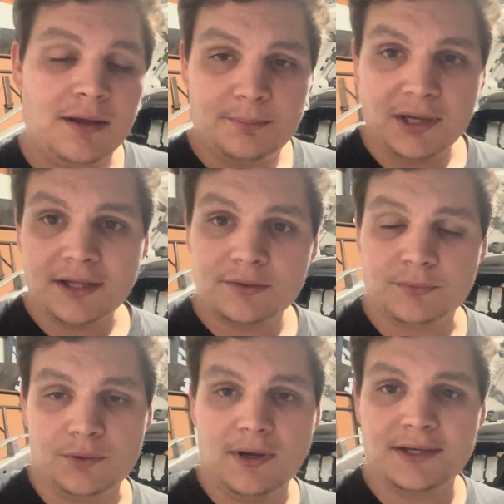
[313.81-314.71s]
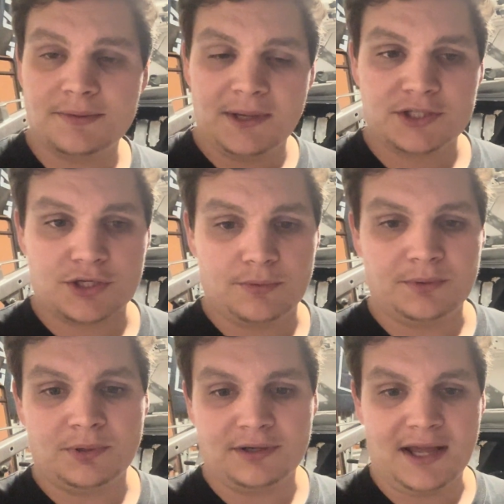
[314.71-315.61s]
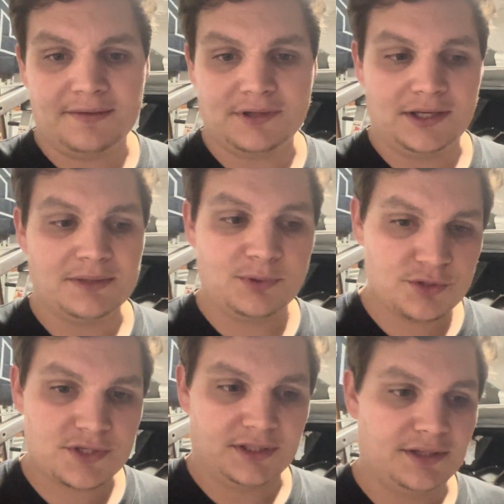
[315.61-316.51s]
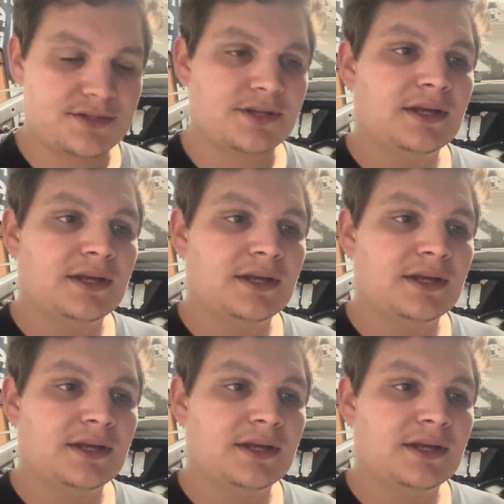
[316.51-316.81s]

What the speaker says: But we wanted to make sure we weren't having any boost leaks.